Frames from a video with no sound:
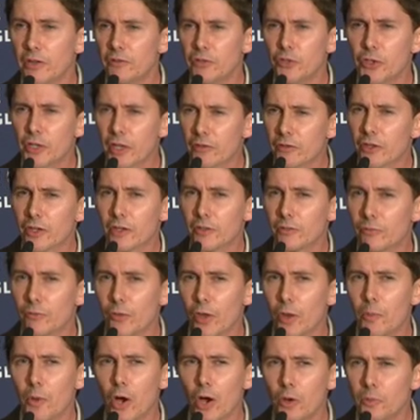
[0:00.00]
if you give it
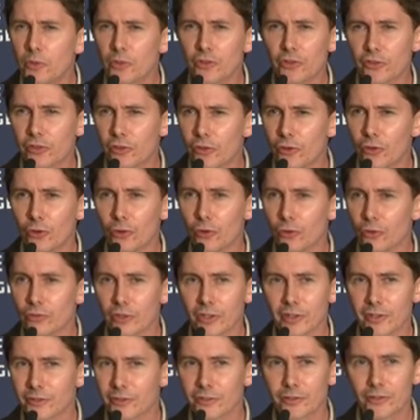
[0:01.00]
a moment's thought,
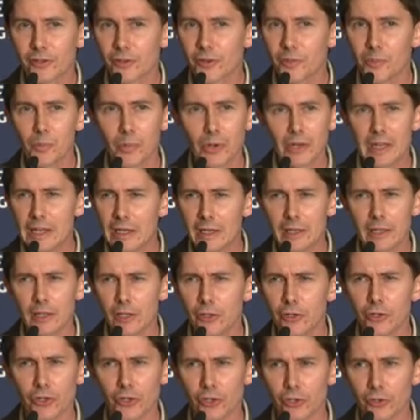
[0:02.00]
it's completely
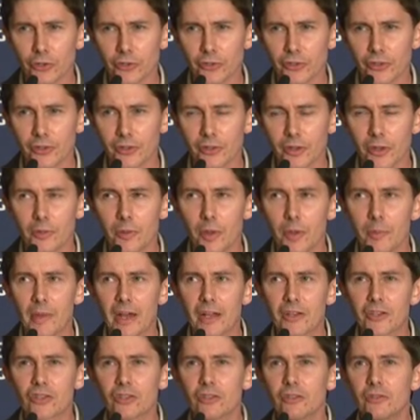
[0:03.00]
ludicrous.
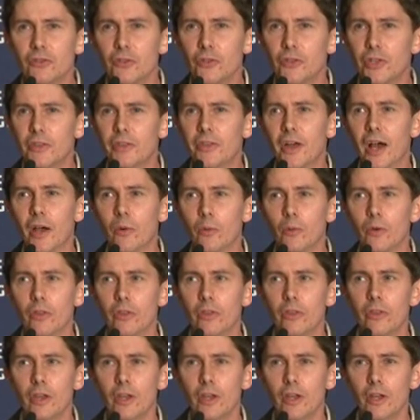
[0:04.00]
Imagine if you did that with
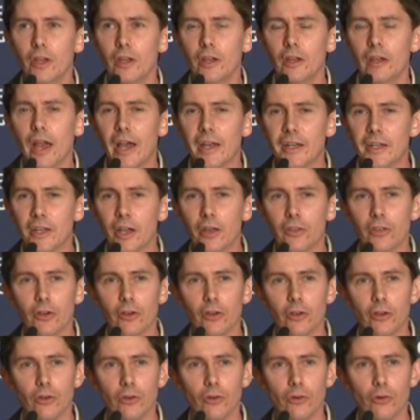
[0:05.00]
any
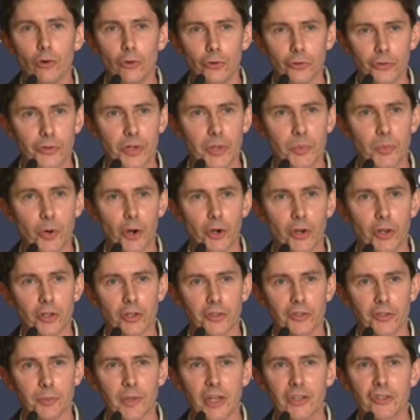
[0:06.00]
other ordinary
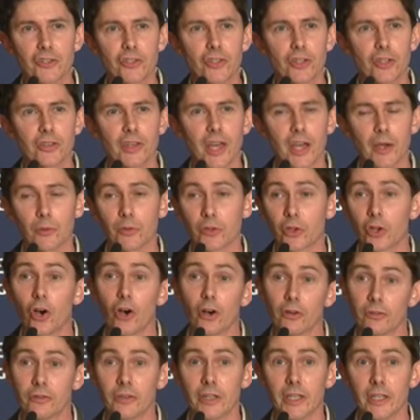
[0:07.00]
product. Imagine doing that with
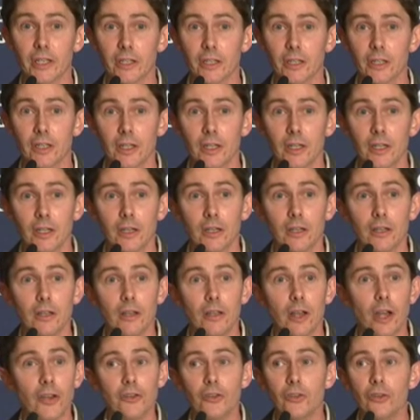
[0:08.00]
coffee.
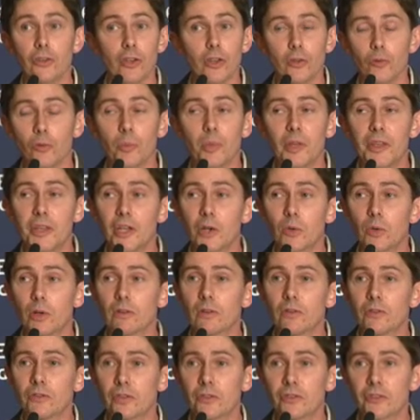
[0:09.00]
And it would be the
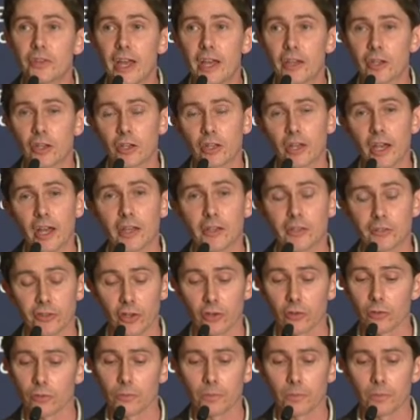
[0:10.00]
equivalent of saying, okay, so